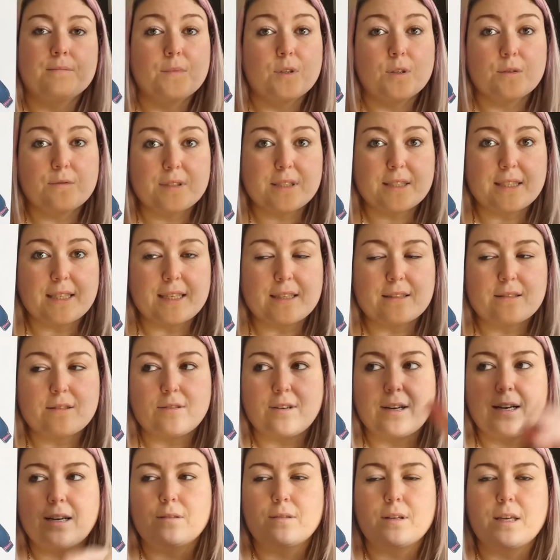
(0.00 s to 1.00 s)
Obviously it's
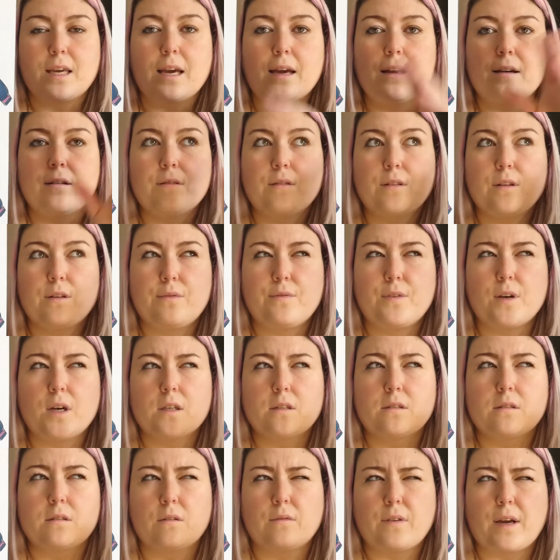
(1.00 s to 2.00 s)
not out yet. The
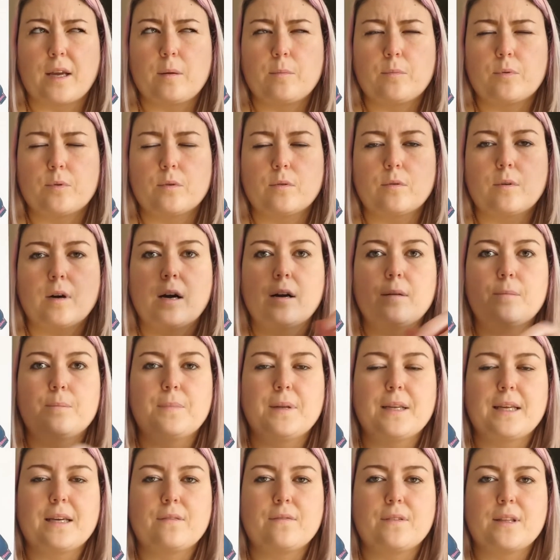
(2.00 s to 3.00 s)
1st of April I
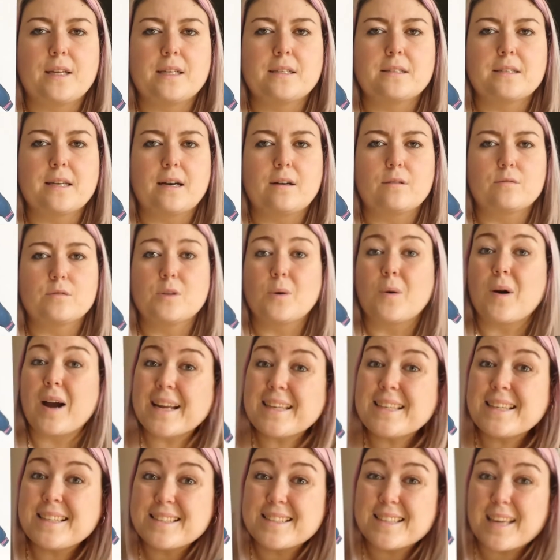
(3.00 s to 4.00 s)
believe that it's out, so I
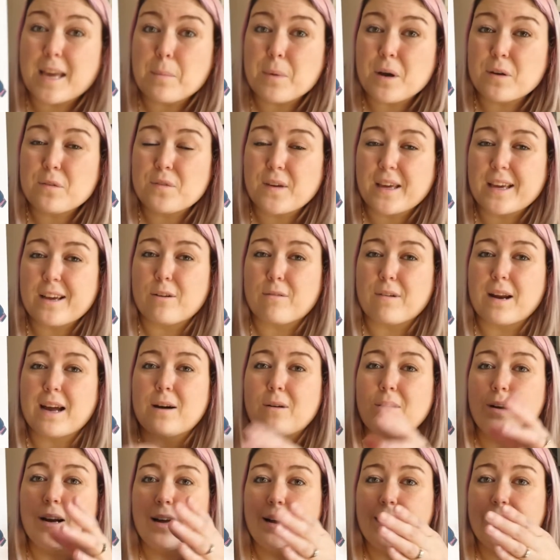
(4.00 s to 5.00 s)
need to get my finger
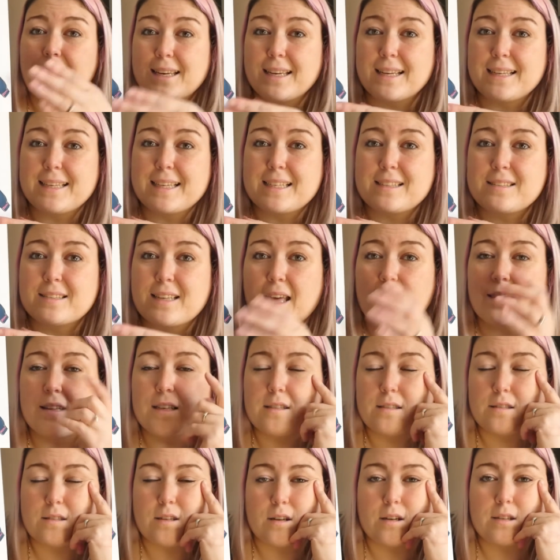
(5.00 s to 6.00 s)
out and at least get
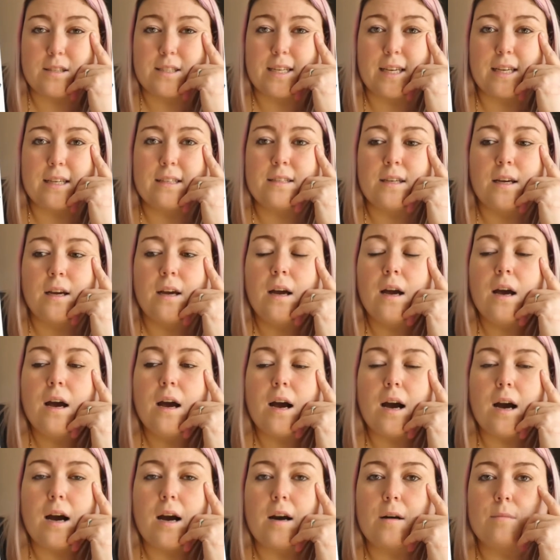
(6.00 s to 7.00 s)
this started.
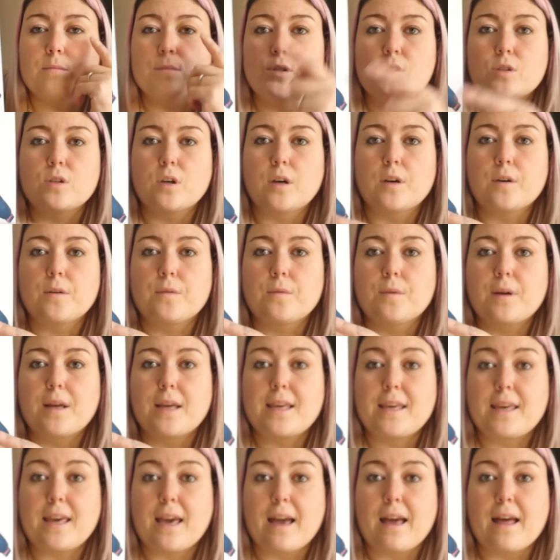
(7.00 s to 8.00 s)
So
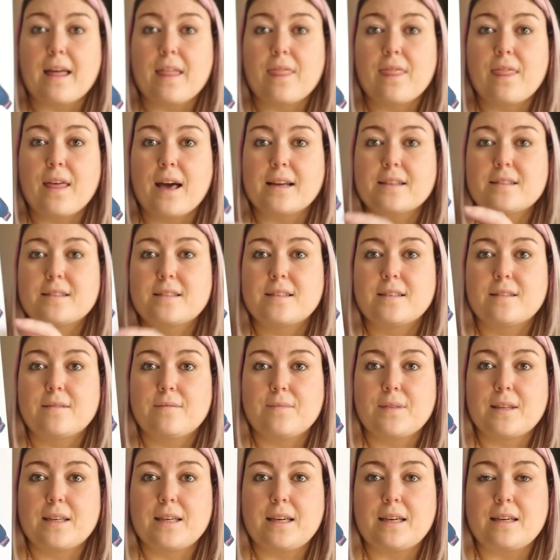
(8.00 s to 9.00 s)
yeah, that
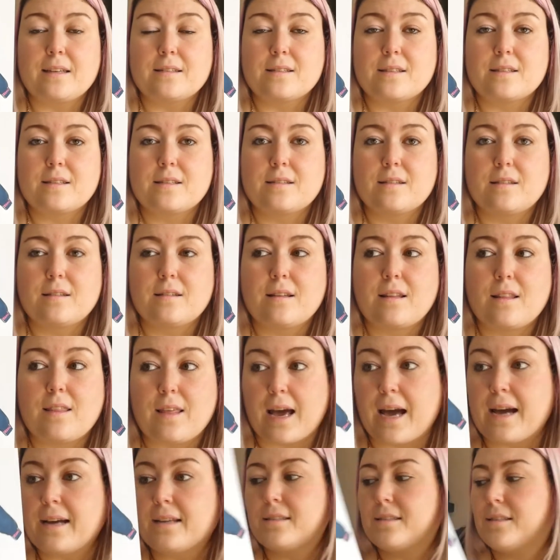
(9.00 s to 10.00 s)
is
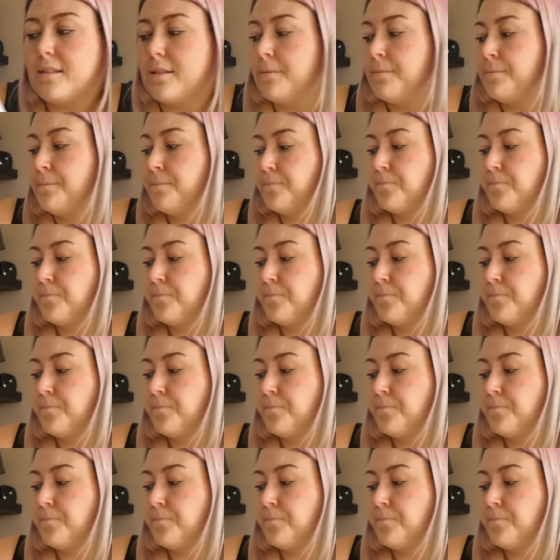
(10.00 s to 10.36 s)
that.